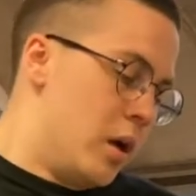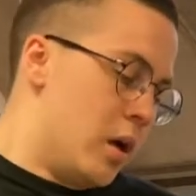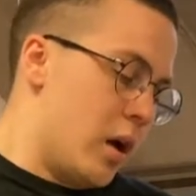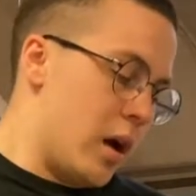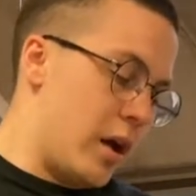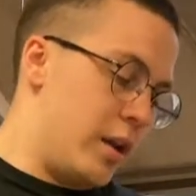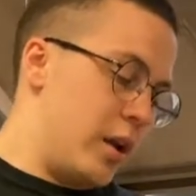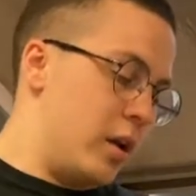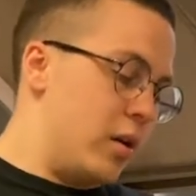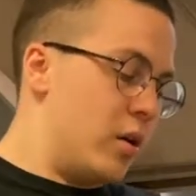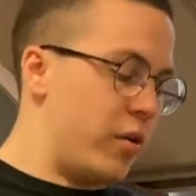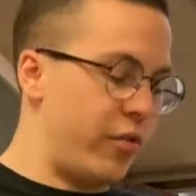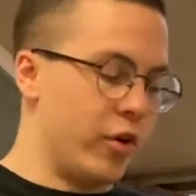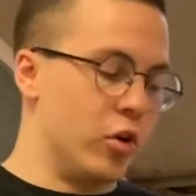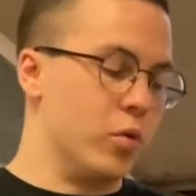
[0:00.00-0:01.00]
and then
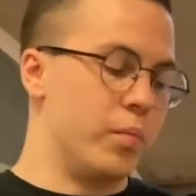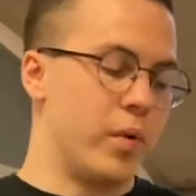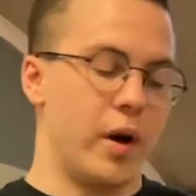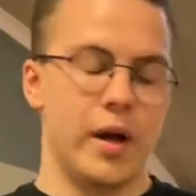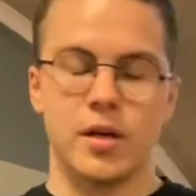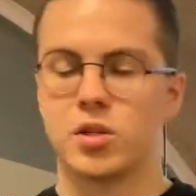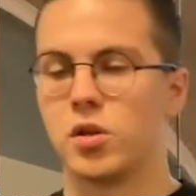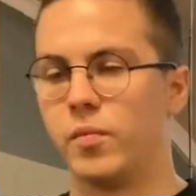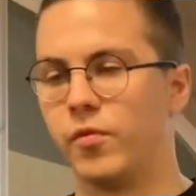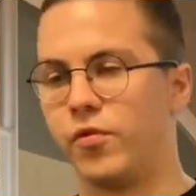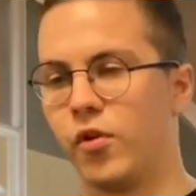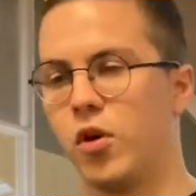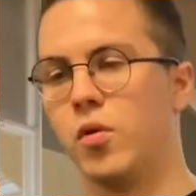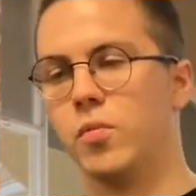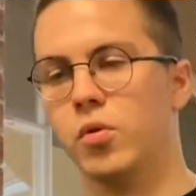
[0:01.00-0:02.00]
followed by some
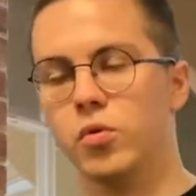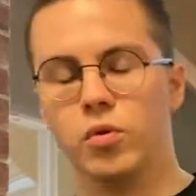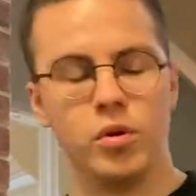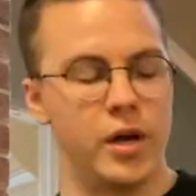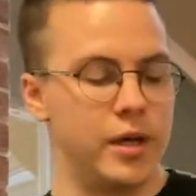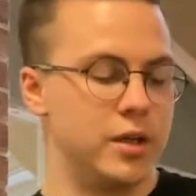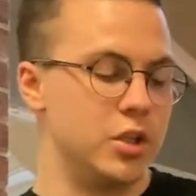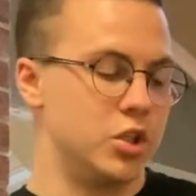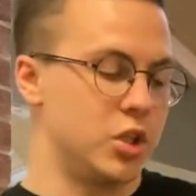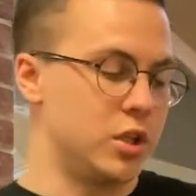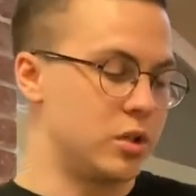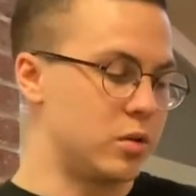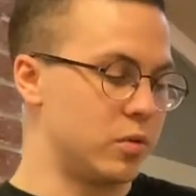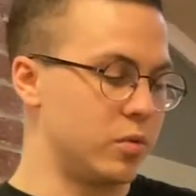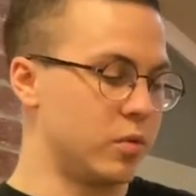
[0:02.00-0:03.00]
thermal energy
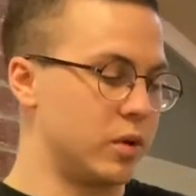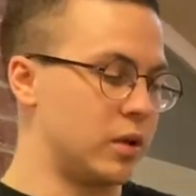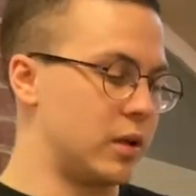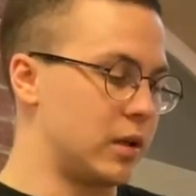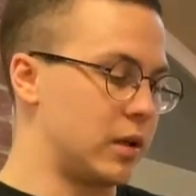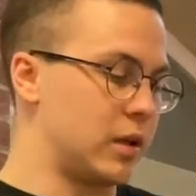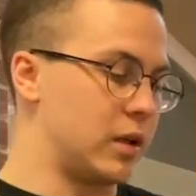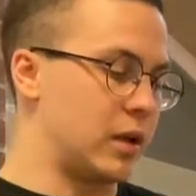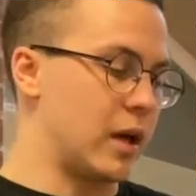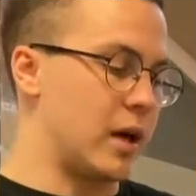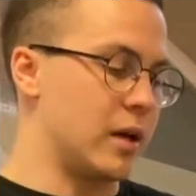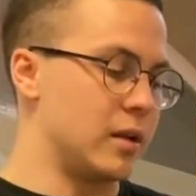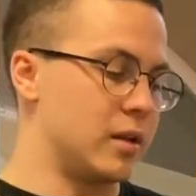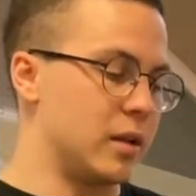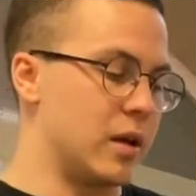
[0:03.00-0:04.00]
to
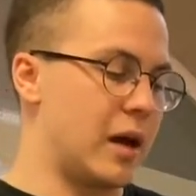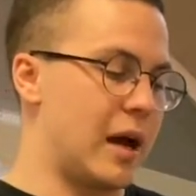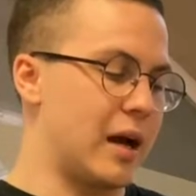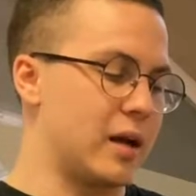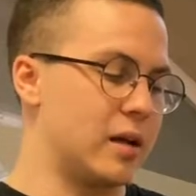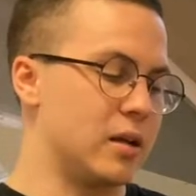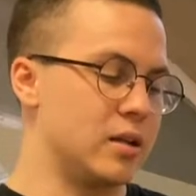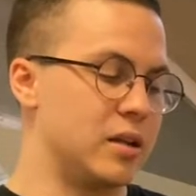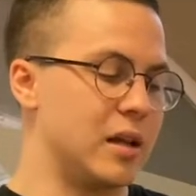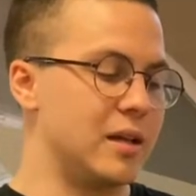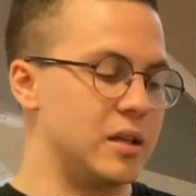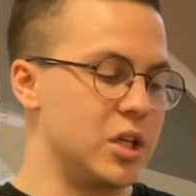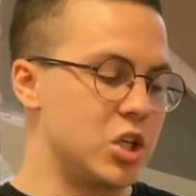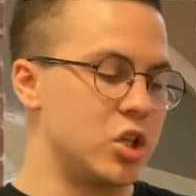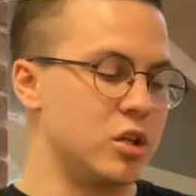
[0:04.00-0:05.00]
get the
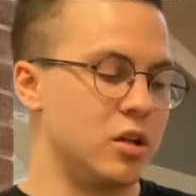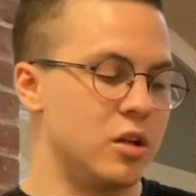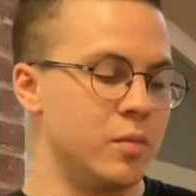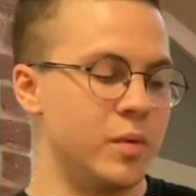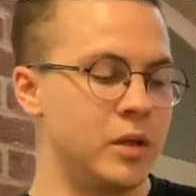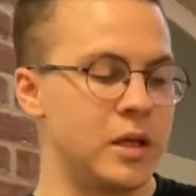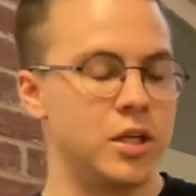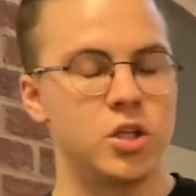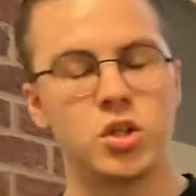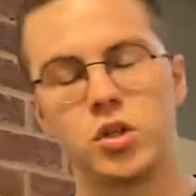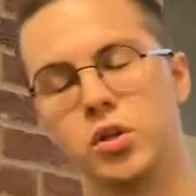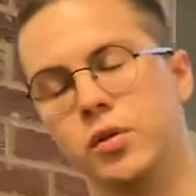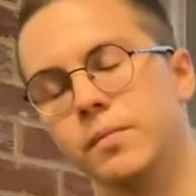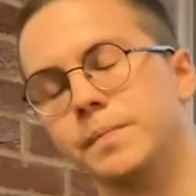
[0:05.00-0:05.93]
additional elimination